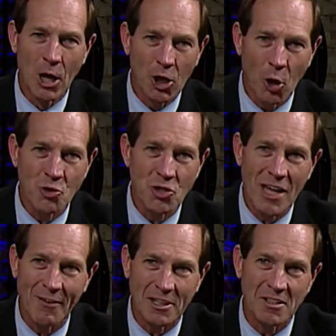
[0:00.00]
Coaches
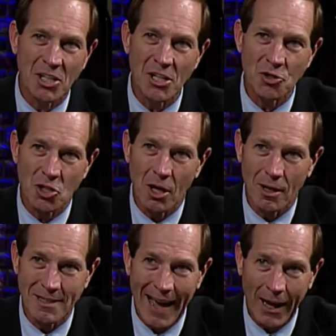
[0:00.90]
have to teach
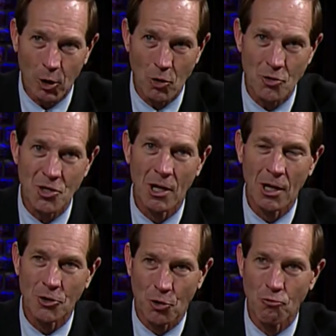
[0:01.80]
tacklers
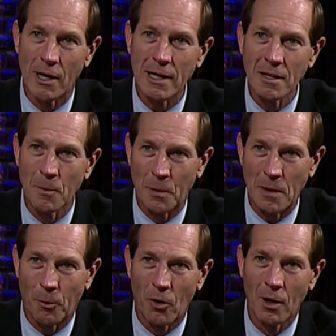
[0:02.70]
to run into
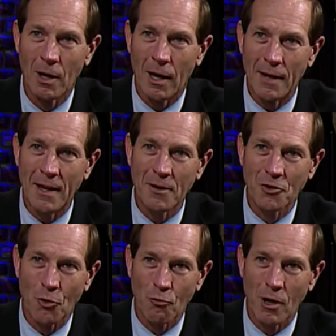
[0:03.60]
people and then
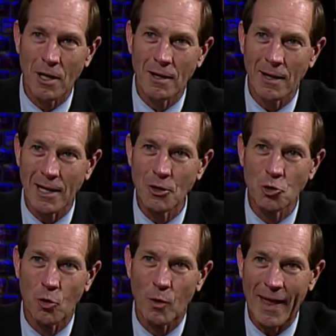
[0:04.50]
to run
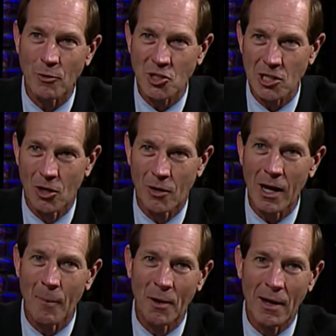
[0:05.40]
into them without slowing
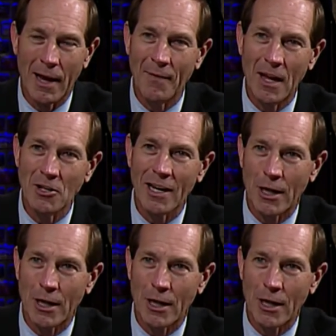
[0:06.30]
up. And then you